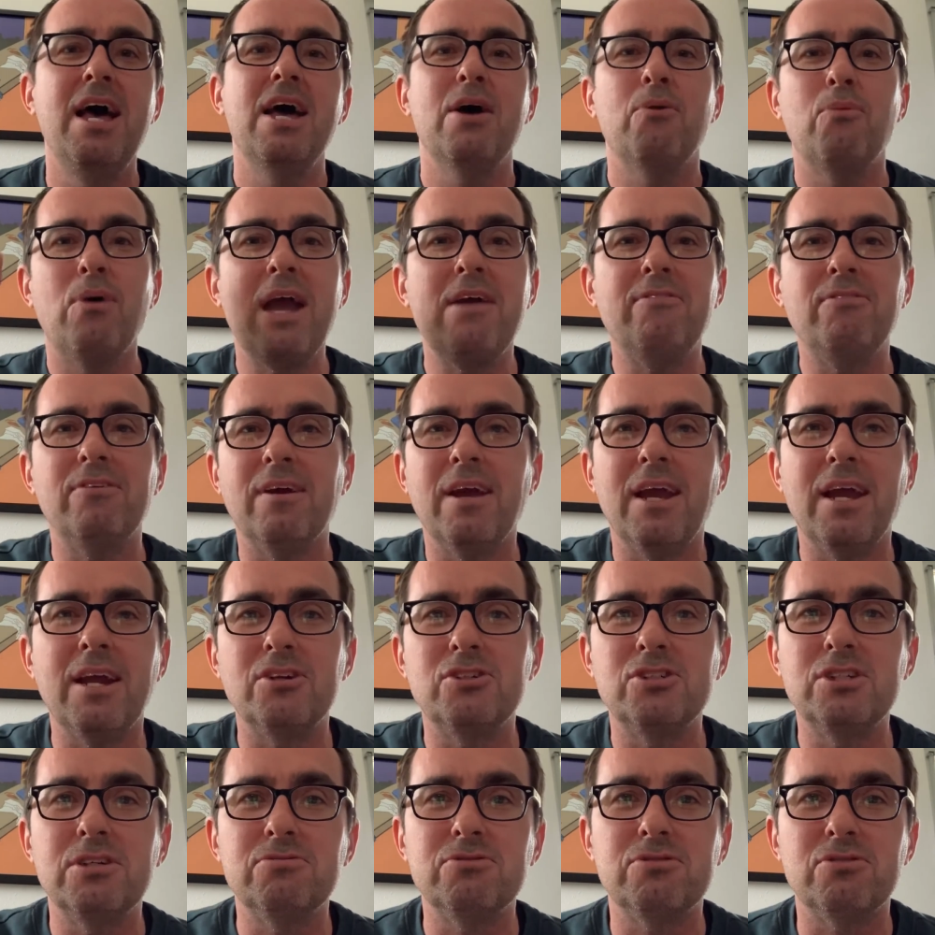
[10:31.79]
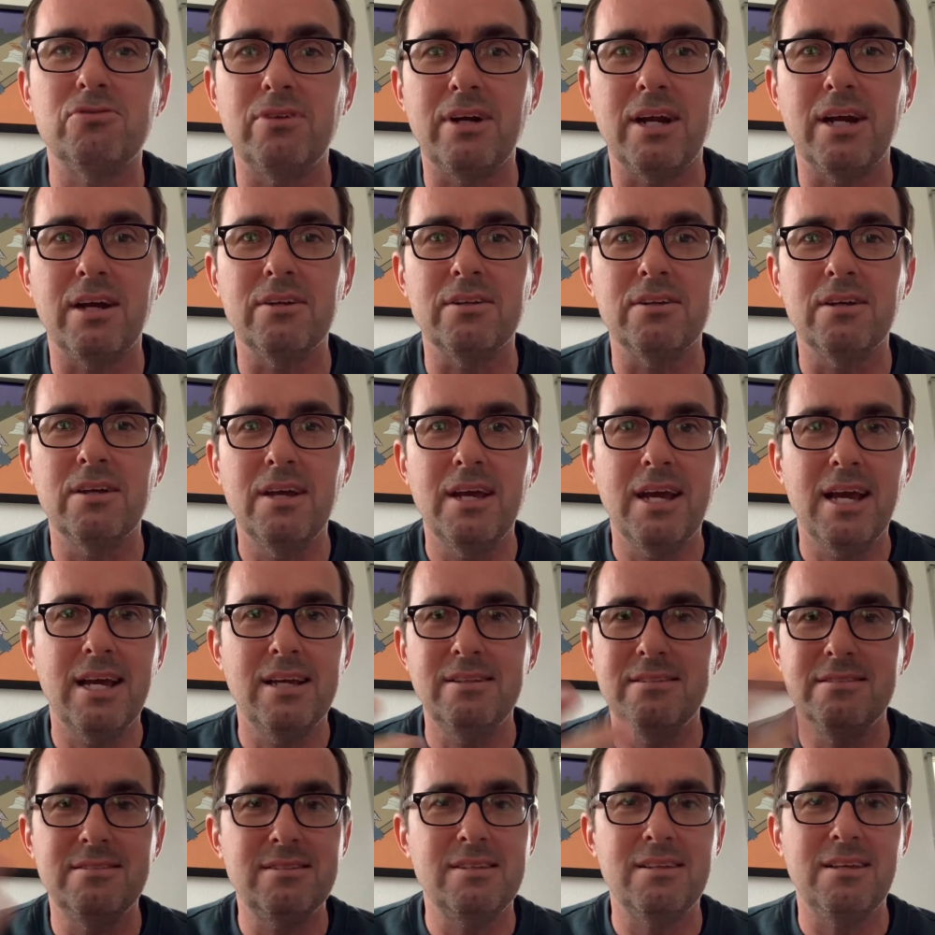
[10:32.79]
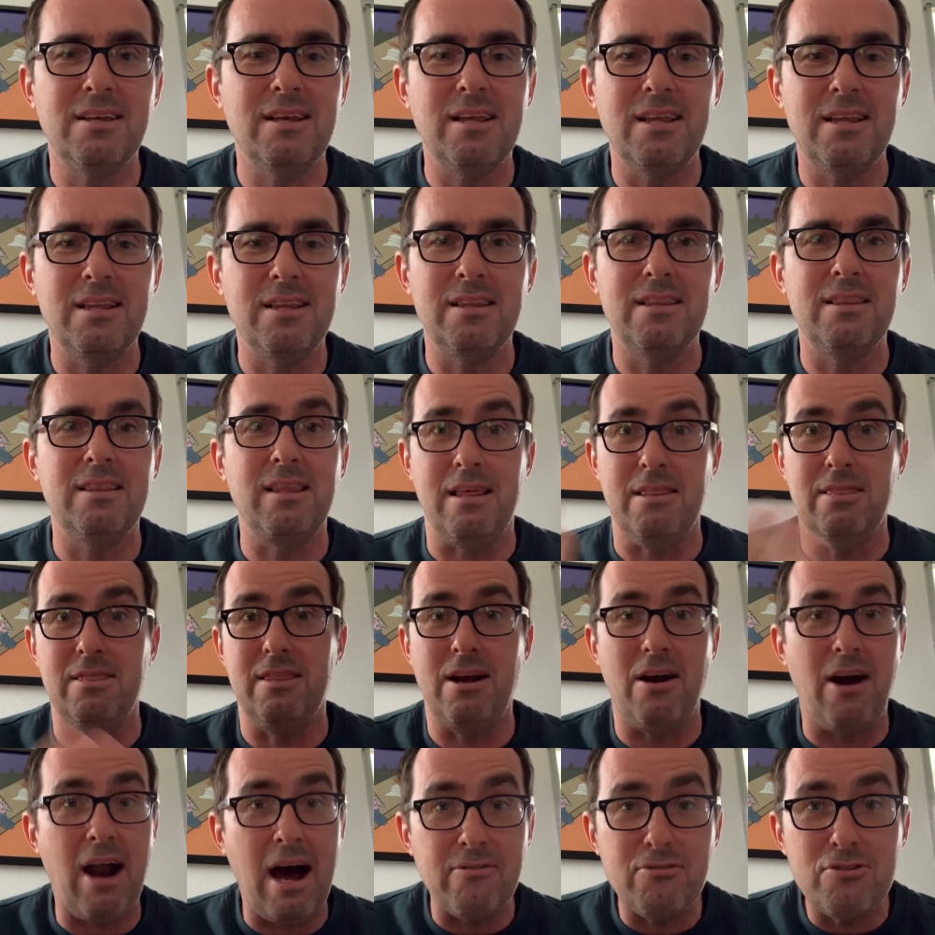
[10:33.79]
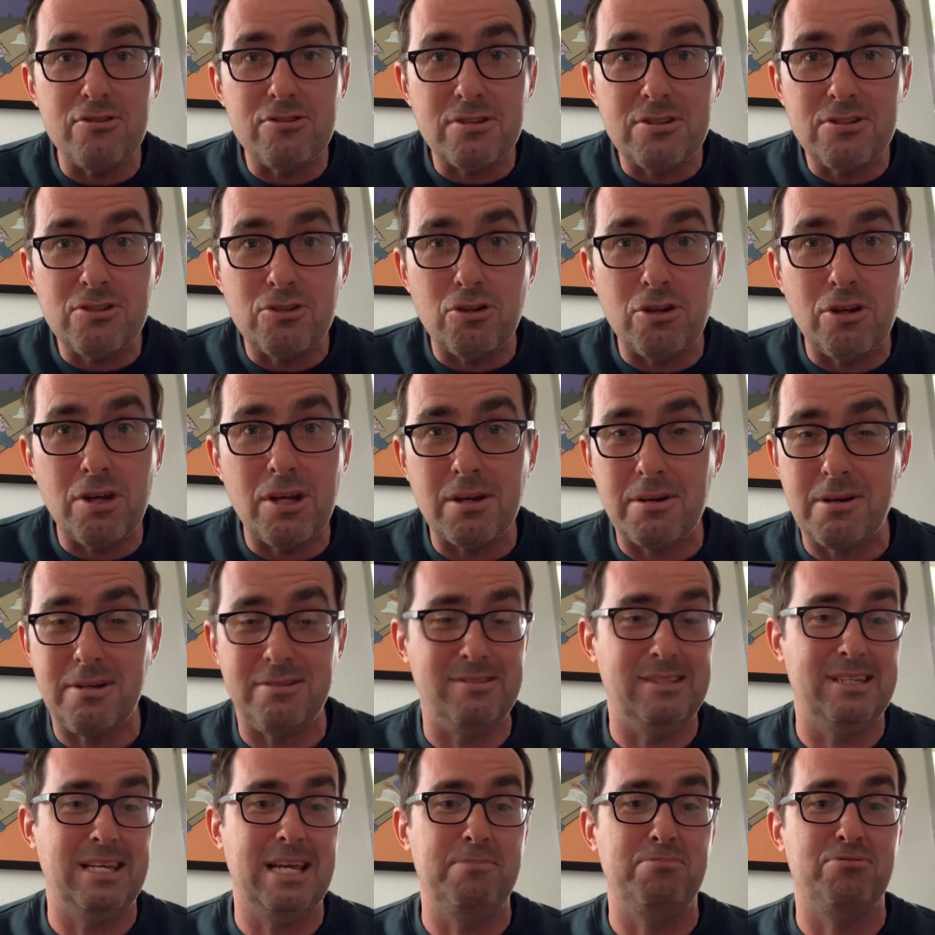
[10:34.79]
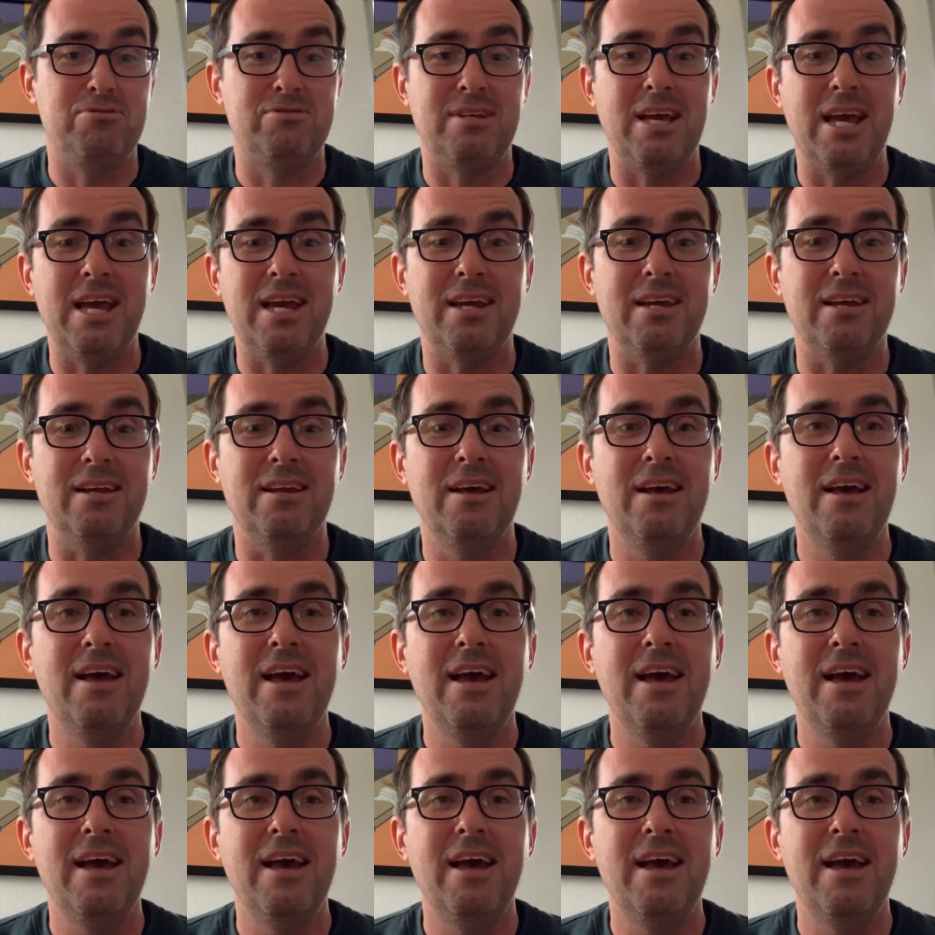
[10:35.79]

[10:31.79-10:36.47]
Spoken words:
Wave your handkerchiefs around. They're obviously doing it because he keeps saying it.